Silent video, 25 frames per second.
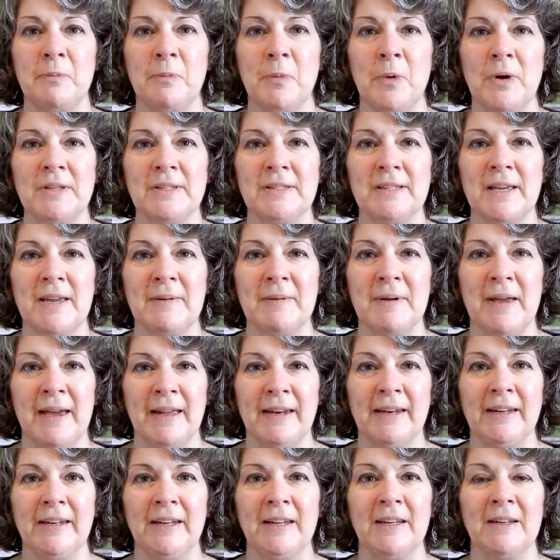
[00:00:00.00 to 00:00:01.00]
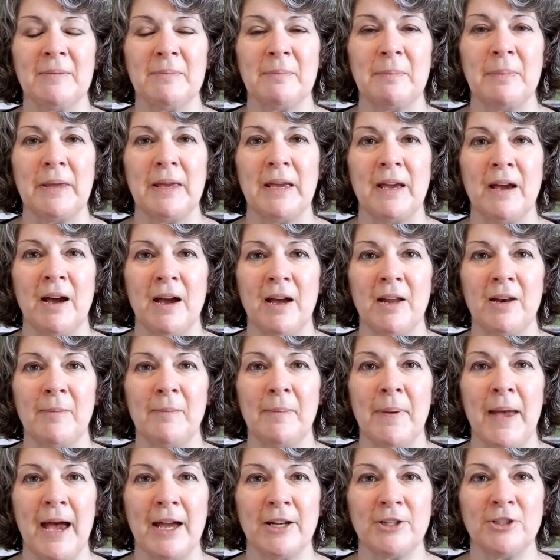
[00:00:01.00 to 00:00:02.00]
once I edit it, be kind
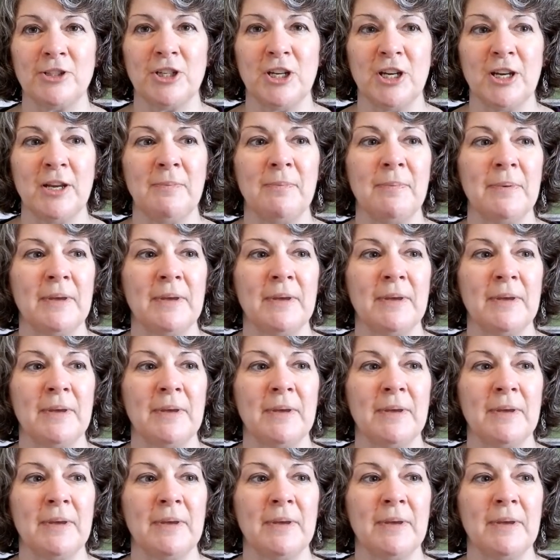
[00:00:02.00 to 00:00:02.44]
of patchy